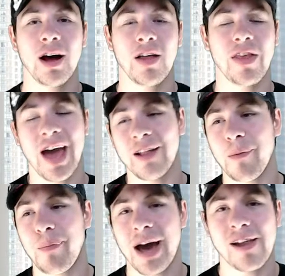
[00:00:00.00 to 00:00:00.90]
The
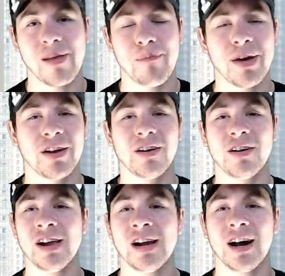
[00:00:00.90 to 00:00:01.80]
helipad in the
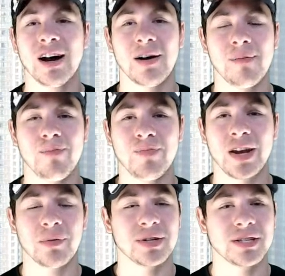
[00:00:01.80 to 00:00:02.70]
middle, and
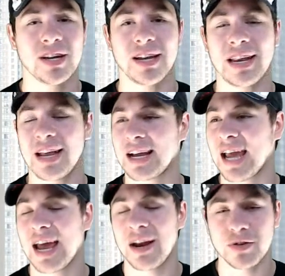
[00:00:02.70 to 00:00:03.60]
it
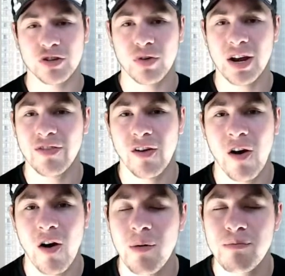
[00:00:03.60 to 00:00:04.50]
was great for
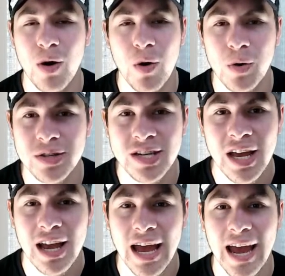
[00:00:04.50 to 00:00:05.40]
all modes,
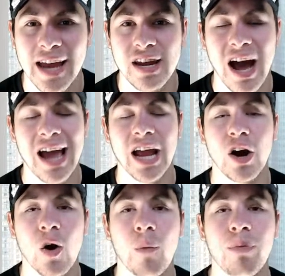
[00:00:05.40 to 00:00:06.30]
and I
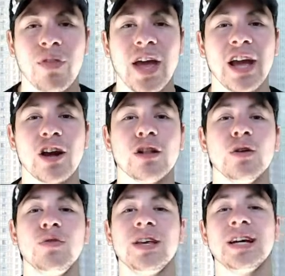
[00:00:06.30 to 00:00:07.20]
hope that they
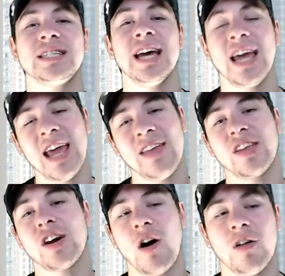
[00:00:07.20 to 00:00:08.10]
include this in
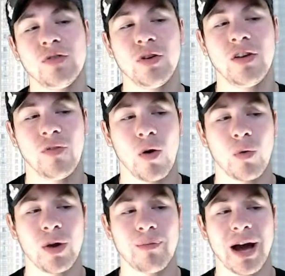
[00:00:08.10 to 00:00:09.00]
the Call of Duty 4
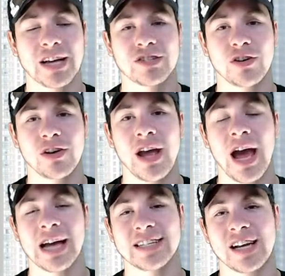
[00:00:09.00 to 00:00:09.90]
Remastered
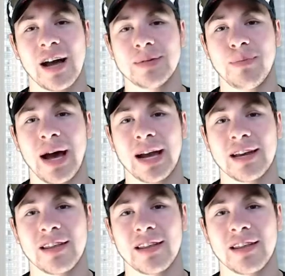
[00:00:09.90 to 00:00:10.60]
as it comes back into